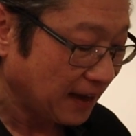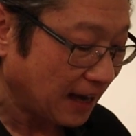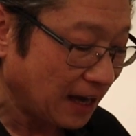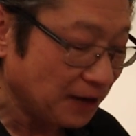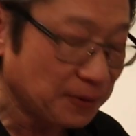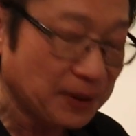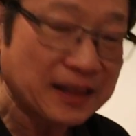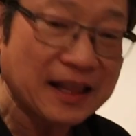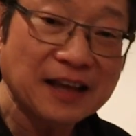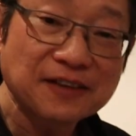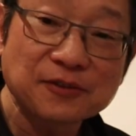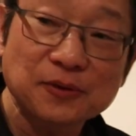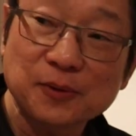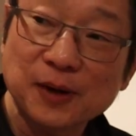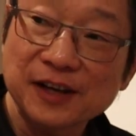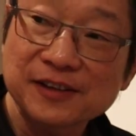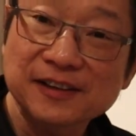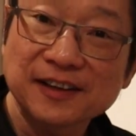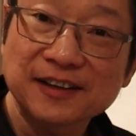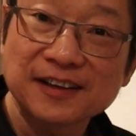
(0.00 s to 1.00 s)
Anyway, thanks for
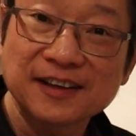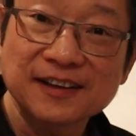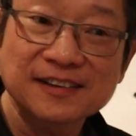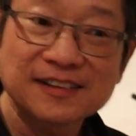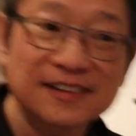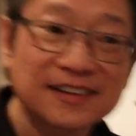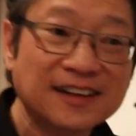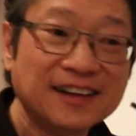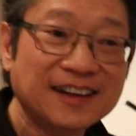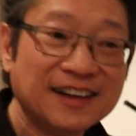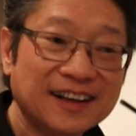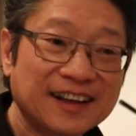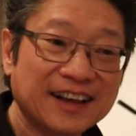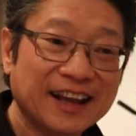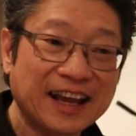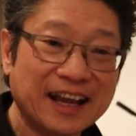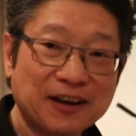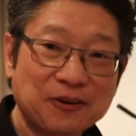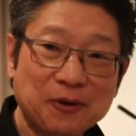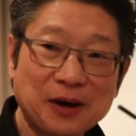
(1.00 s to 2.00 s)
watching this
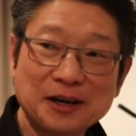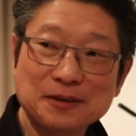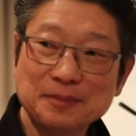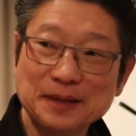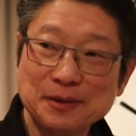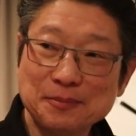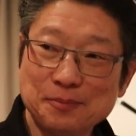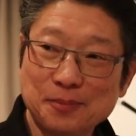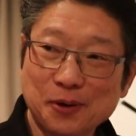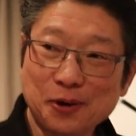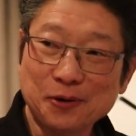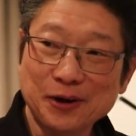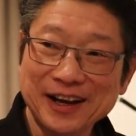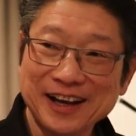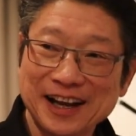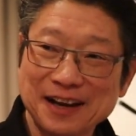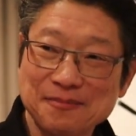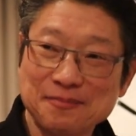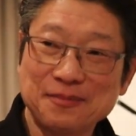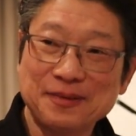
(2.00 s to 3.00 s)
incredibly
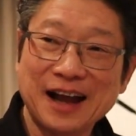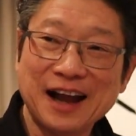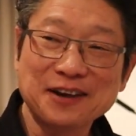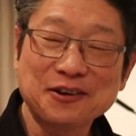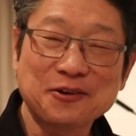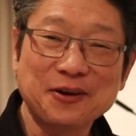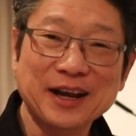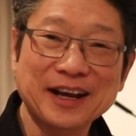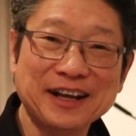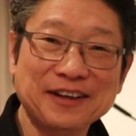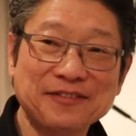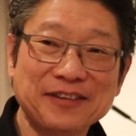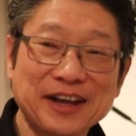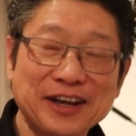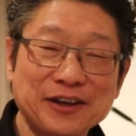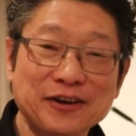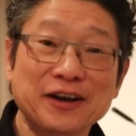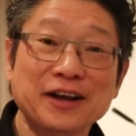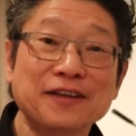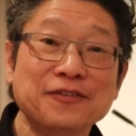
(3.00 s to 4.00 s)
boring, un- uncreating
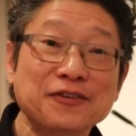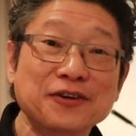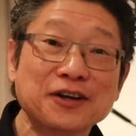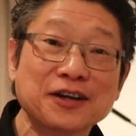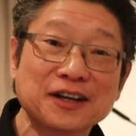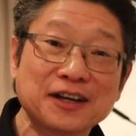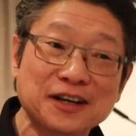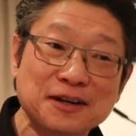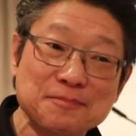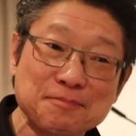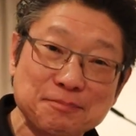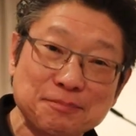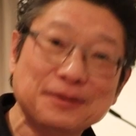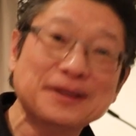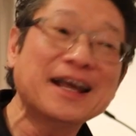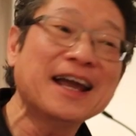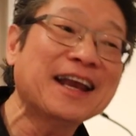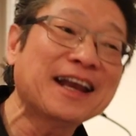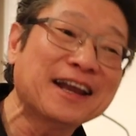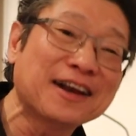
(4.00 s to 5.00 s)
video. And if you
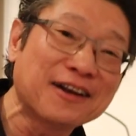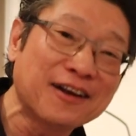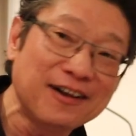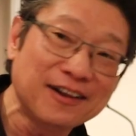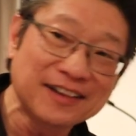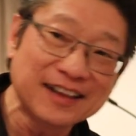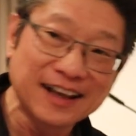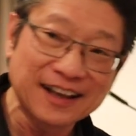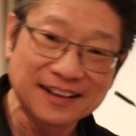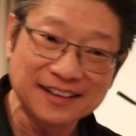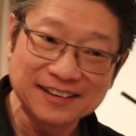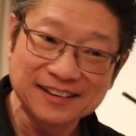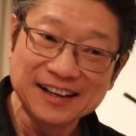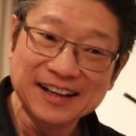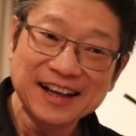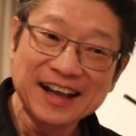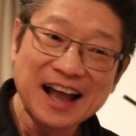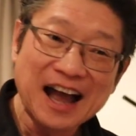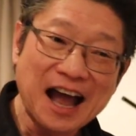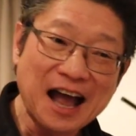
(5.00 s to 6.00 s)
complain at all that
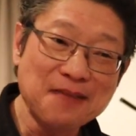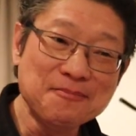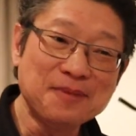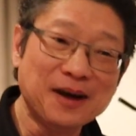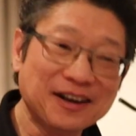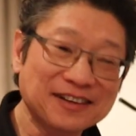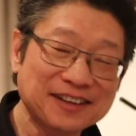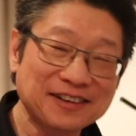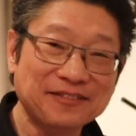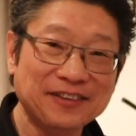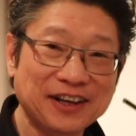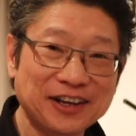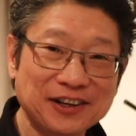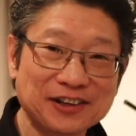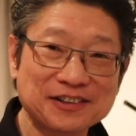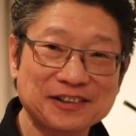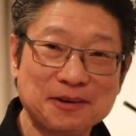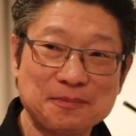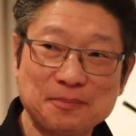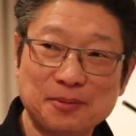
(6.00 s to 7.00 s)
unboxing
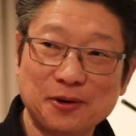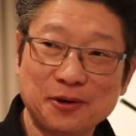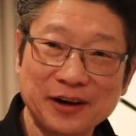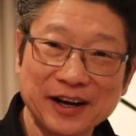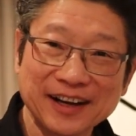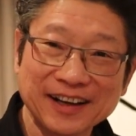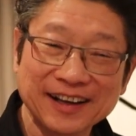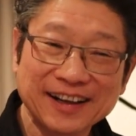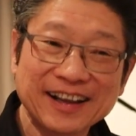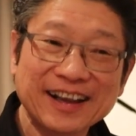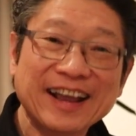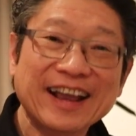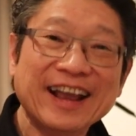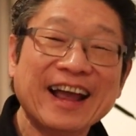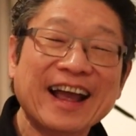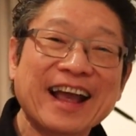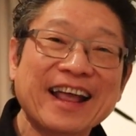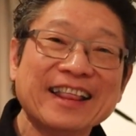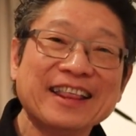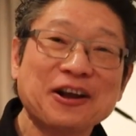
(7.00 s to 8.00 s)
videos are boring,
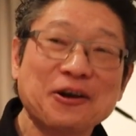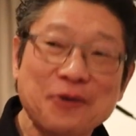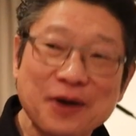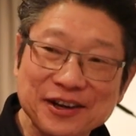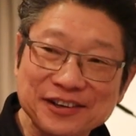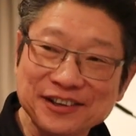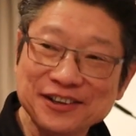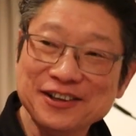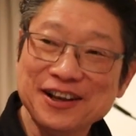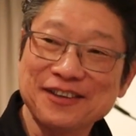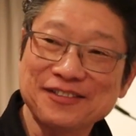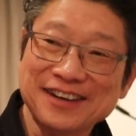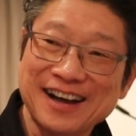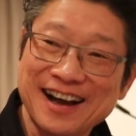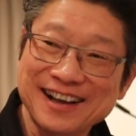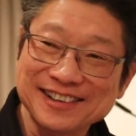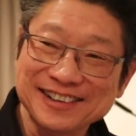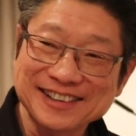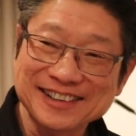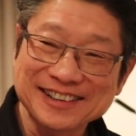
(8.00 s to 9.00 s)
the question you have to ask